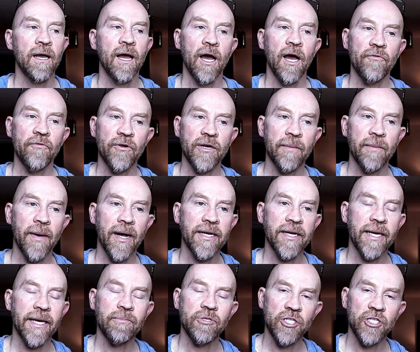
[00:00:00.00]
A friend of mine
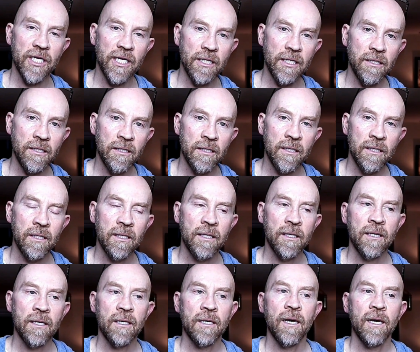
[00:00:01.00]
named Jean,
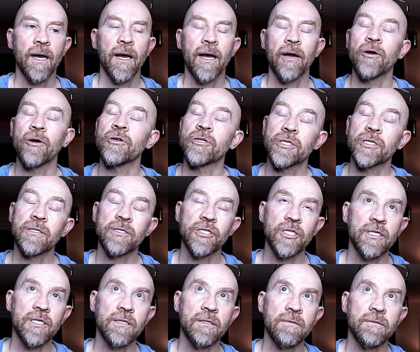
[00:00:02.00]

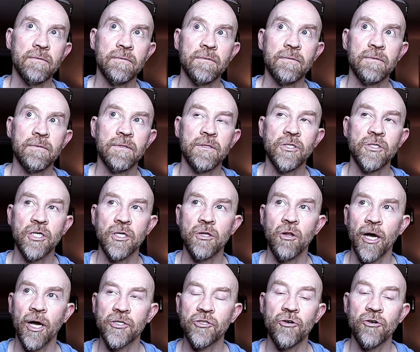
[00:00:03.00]
she
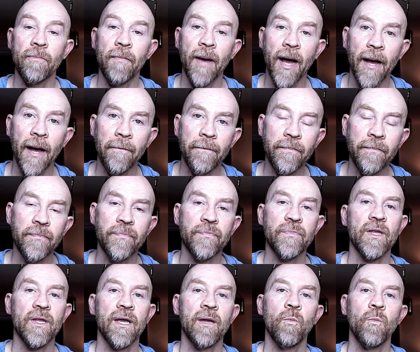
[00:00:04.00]
lost her mom,
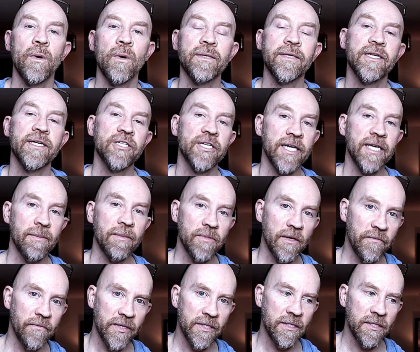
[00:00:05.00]
and one day she came to
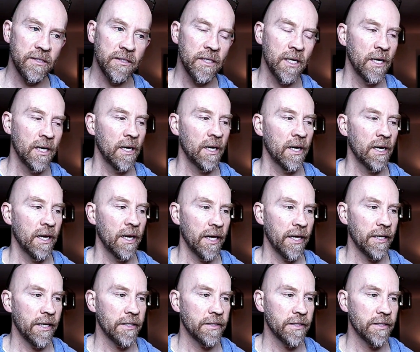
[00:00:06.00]
visit,
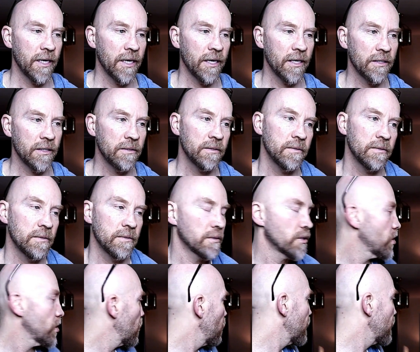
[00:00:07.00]
and
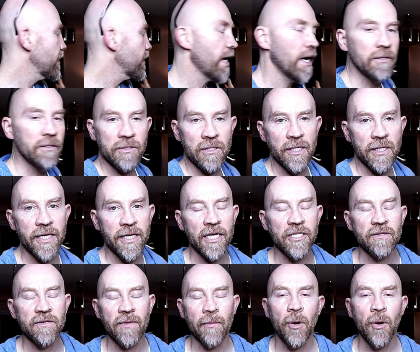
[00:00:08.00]
she went down to the
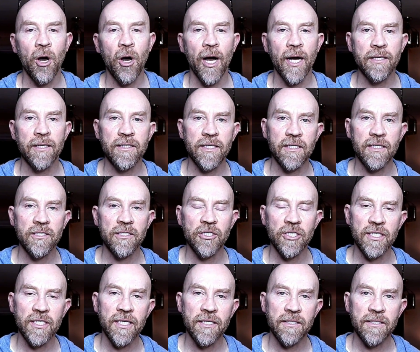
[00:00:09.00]
edge of the pond, and
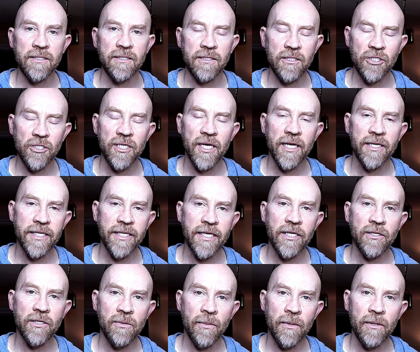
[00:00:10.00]
she
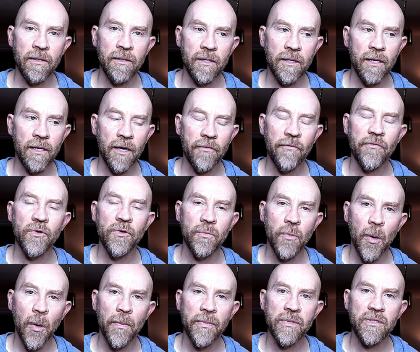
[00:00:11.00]
needed a few
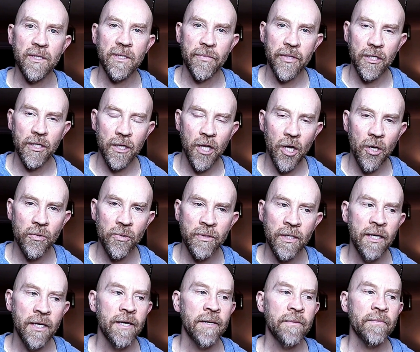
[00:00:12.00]
moments to be alone,
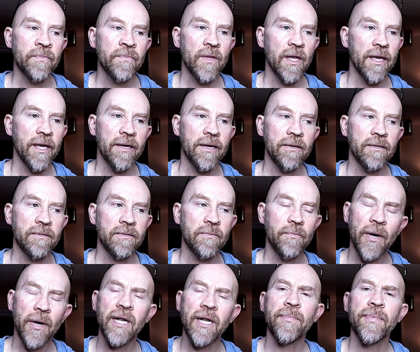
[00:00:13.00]
and
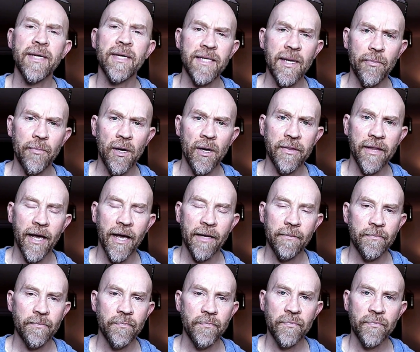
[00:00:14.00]
Buddy picked up on that.